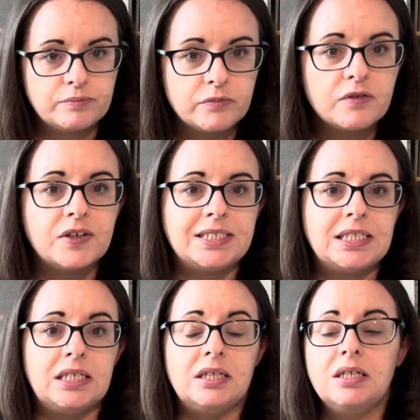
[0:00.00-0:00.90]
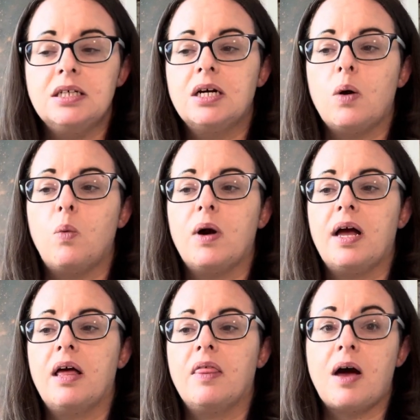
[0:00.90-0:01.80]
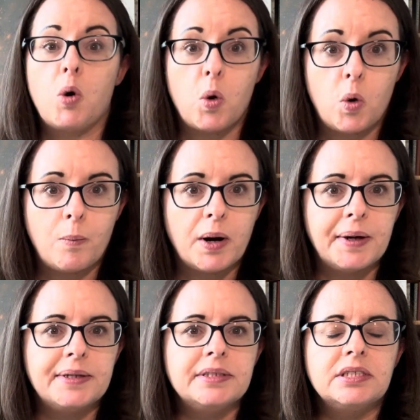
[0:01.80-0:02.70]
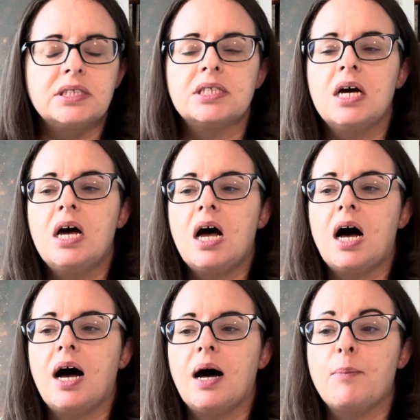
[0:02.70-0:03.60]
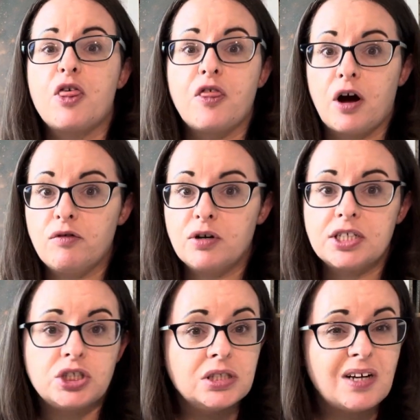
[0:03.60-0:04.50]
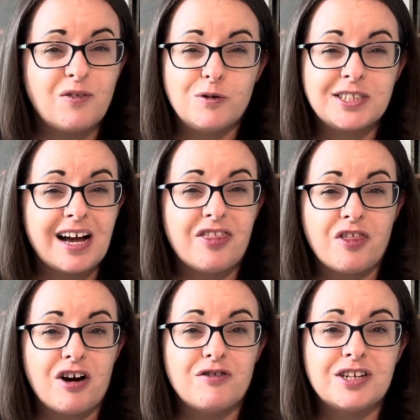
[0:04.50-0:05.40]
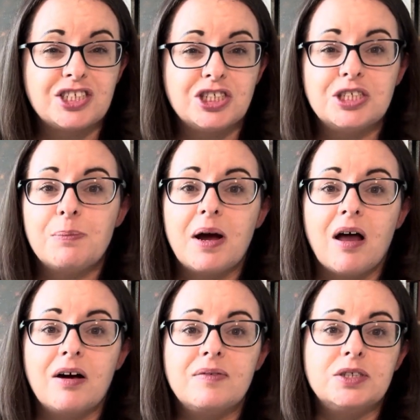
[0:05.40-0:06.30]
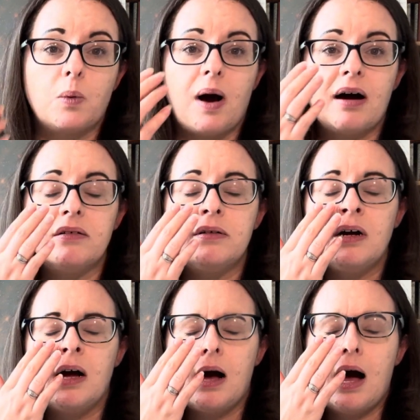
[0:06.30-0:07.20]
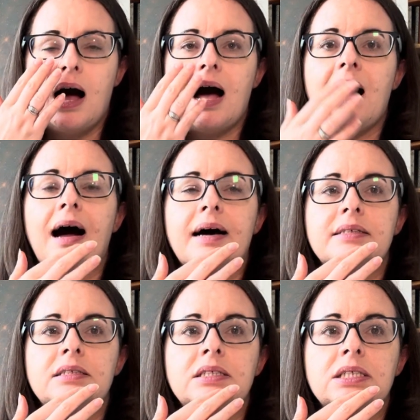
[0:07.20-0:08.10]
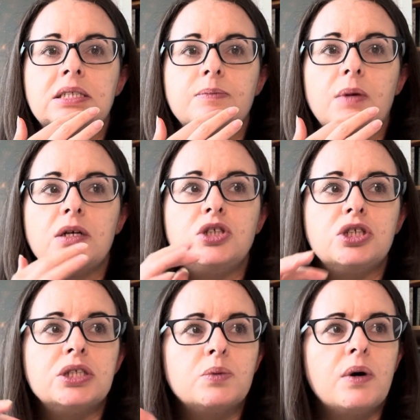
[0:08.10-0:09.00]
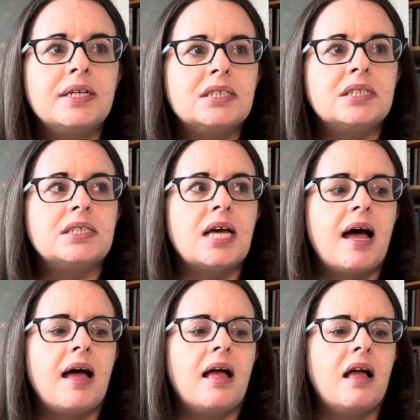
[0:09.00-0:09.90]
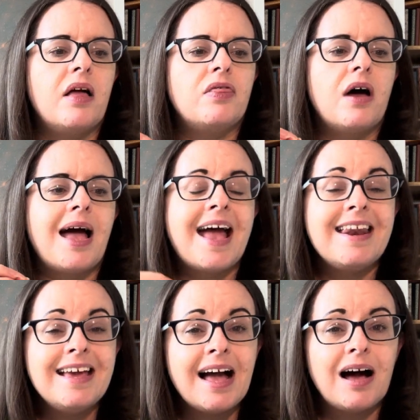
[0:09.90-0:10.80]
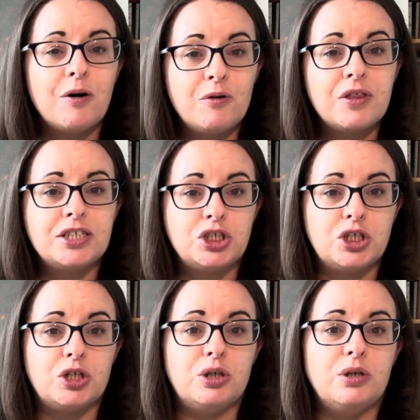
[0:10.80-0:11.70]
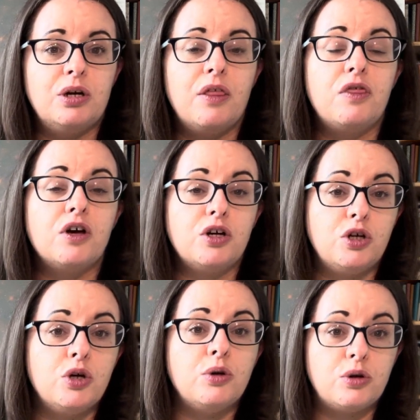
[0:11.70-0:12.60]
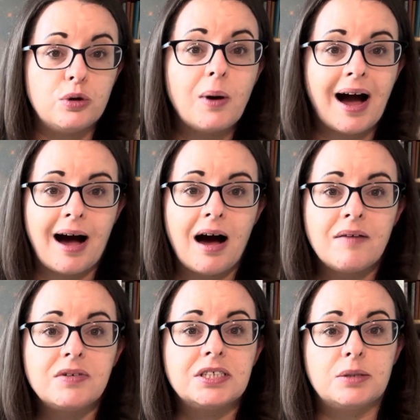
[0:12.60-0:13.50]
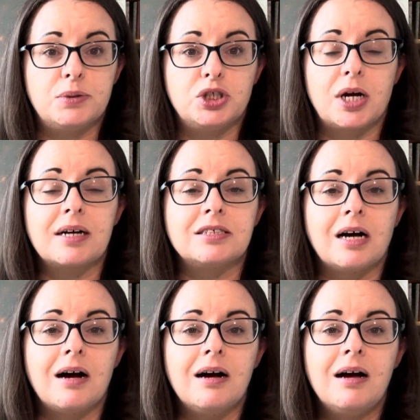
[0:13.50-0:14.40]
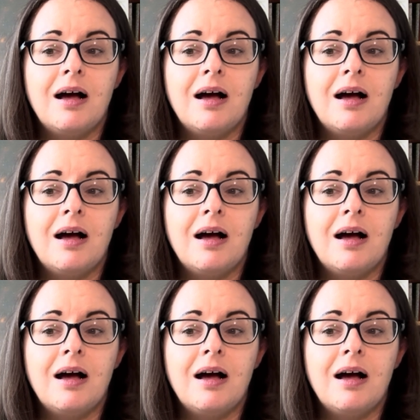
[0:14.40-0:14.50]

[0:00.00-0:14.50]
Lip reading: fatigue, with hormones, thyroid issues. I've also had thyroid issues in my life as well. And just wanted to say that any health issue that you do have as a projector,